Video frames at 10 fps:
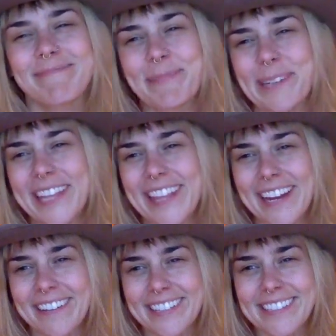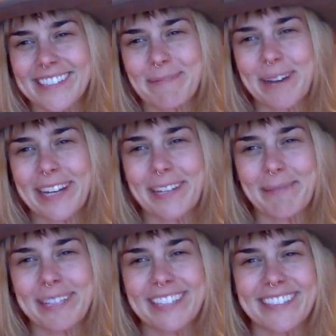Breathe out and smile
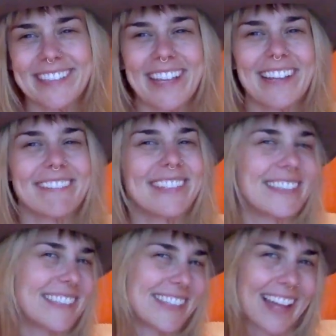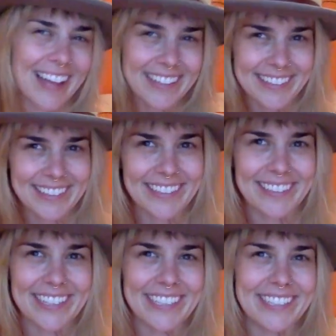because life is not
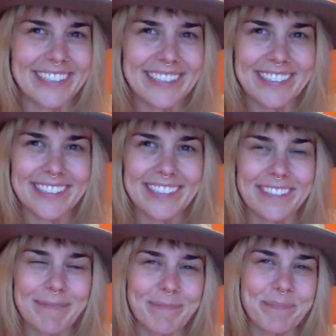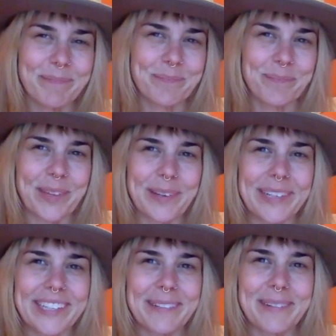serious. You're
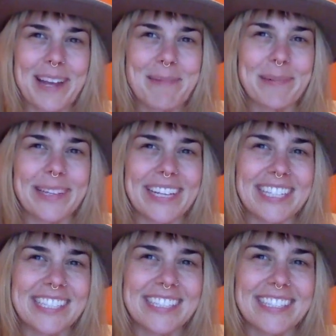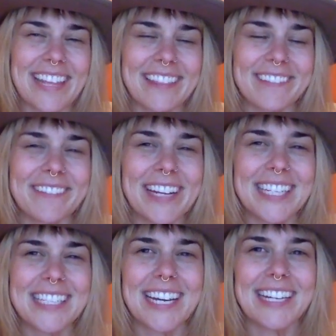in the right place at the
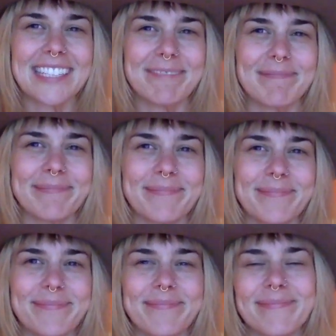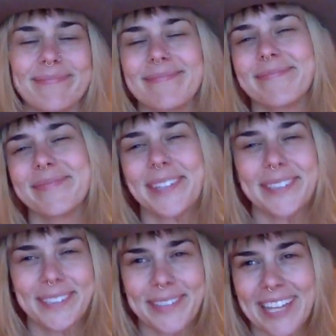right time.
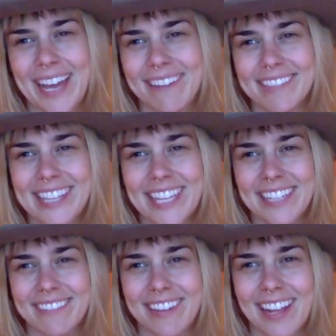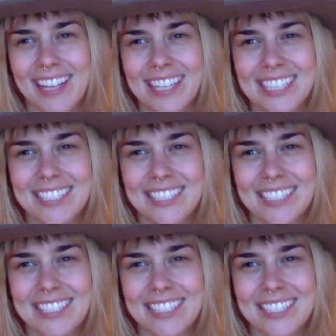You're doing everything right.